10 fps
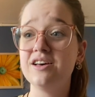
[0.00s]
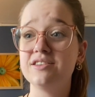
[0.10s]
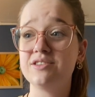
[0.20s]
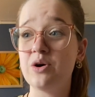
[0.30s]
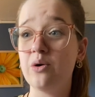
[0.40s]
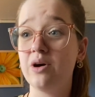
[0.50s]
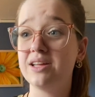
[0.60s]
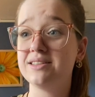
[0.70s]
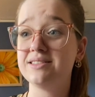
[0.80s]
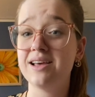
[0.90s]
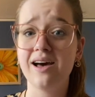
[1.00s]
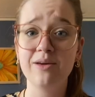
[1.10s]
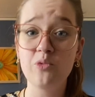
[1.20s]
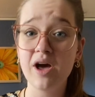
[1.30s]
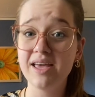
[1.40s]
So
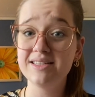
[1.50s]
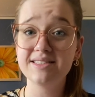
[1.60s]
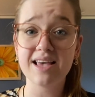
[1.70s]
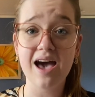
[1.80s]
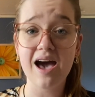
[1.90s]
time-wise,